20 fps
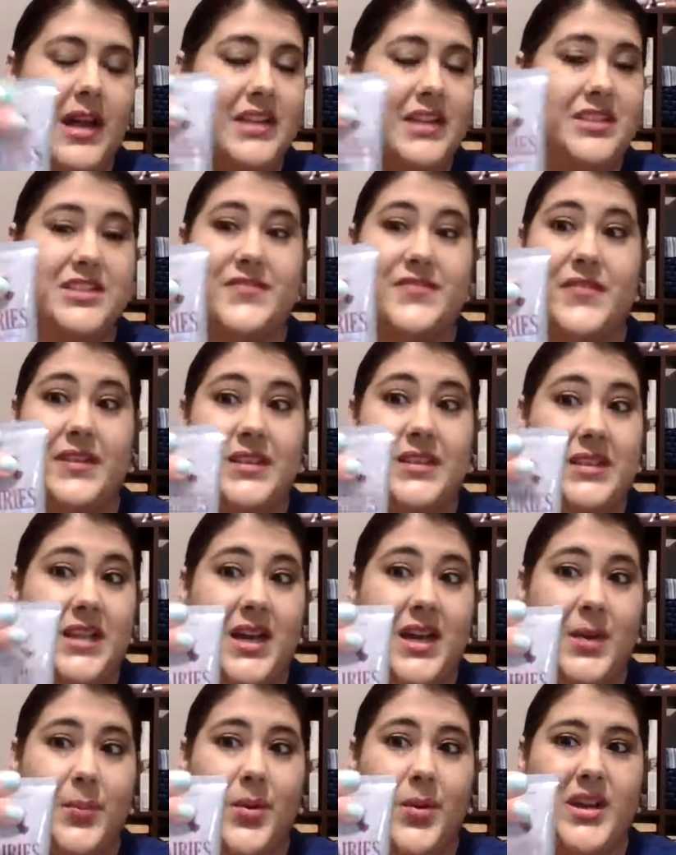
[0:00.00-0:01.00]
I just feel a
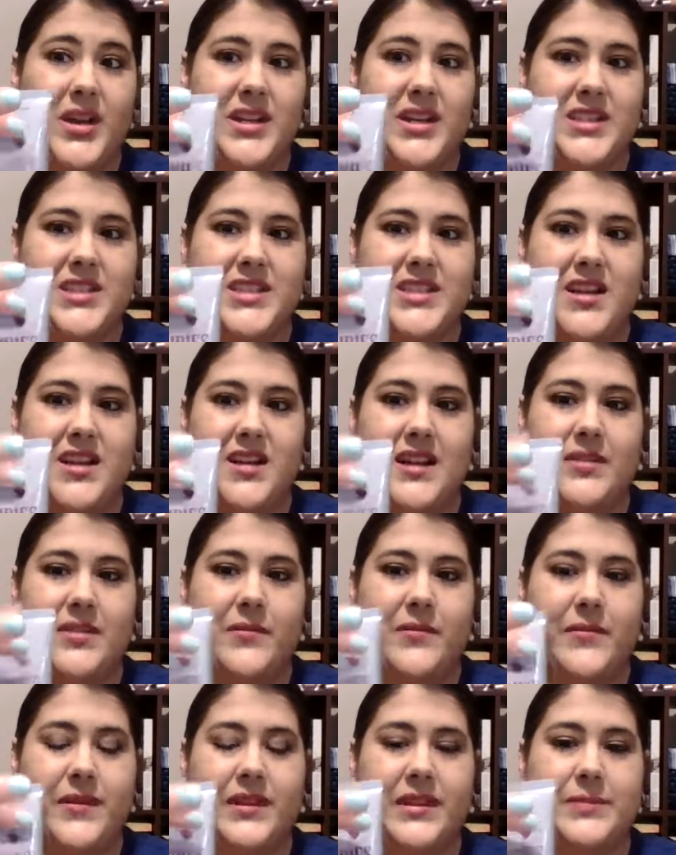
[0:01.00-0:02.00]
lot of product there. I
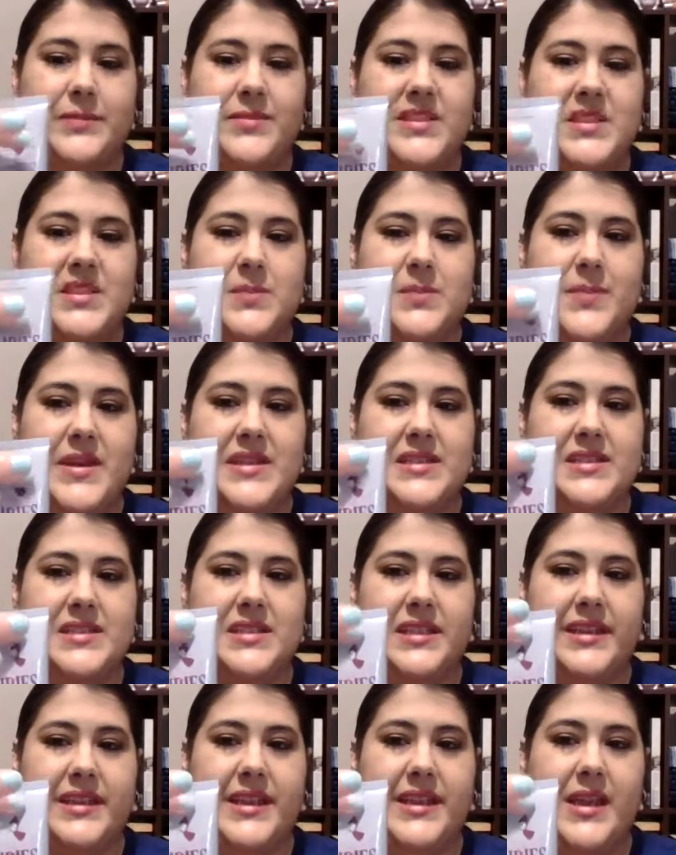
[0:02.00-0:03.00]
don't feel empty space
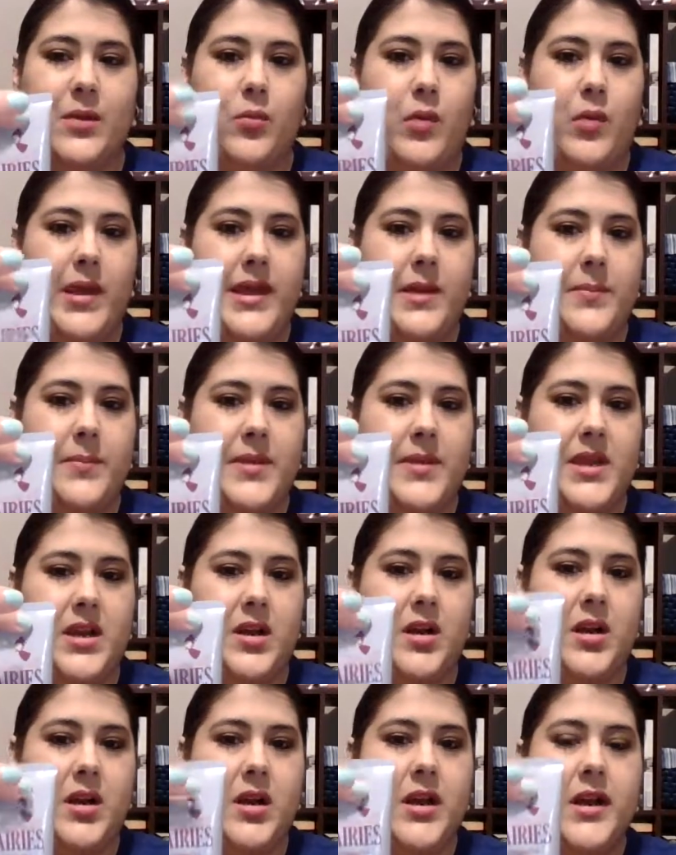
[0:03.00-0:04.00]
until I get way up
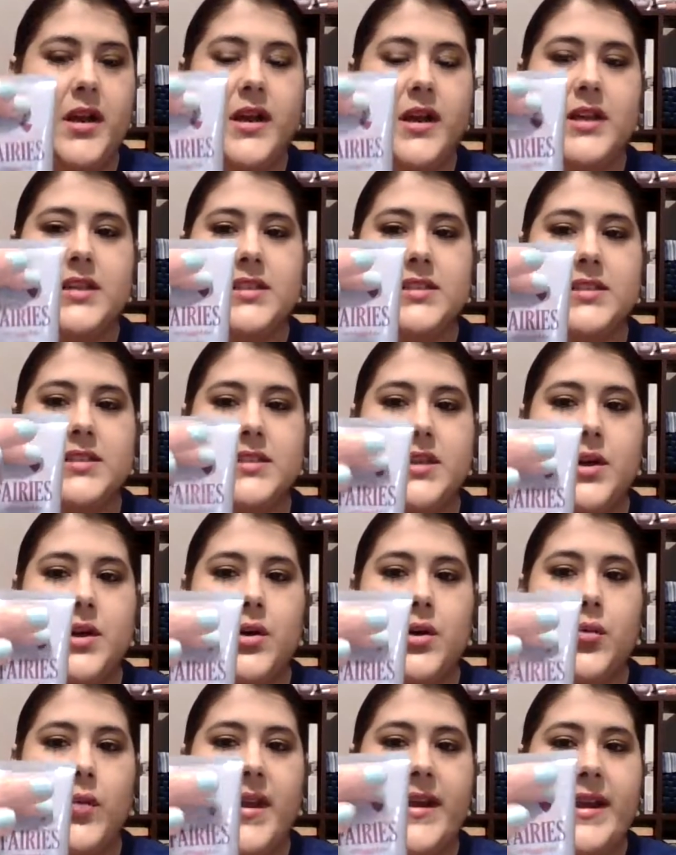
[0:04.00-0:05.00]
here.
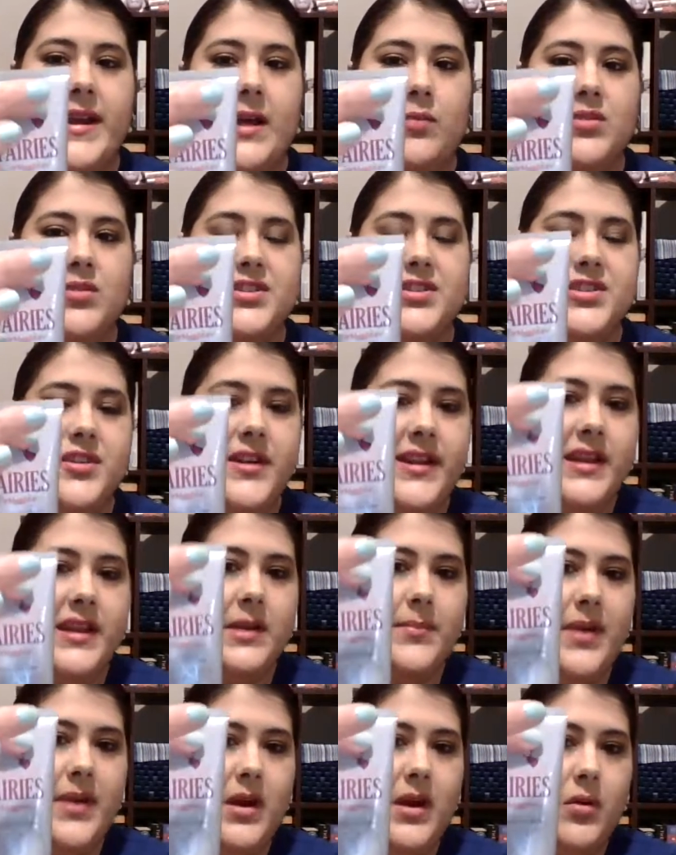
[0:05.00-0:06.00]
So right now we're starting
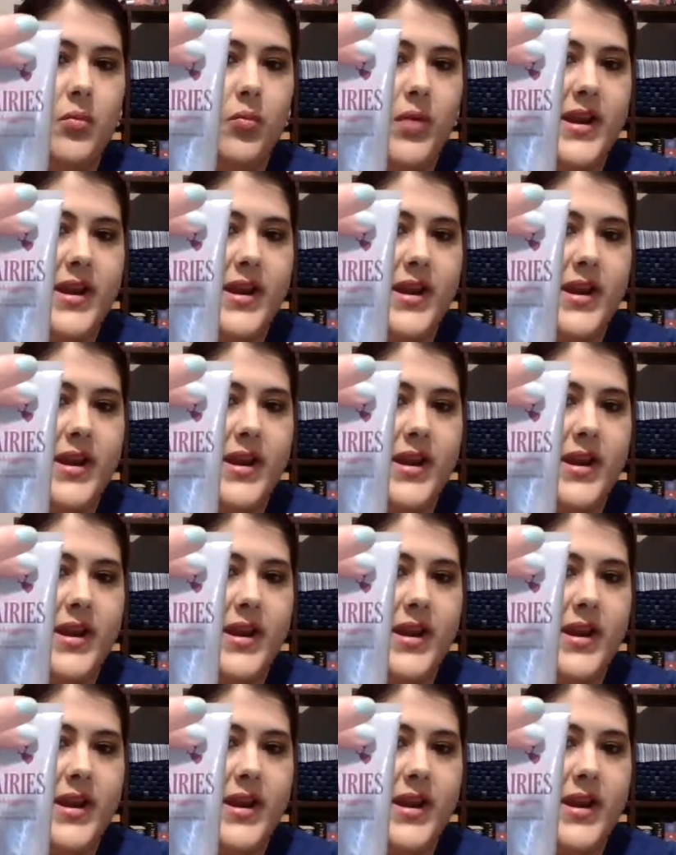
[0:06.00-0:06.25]
at about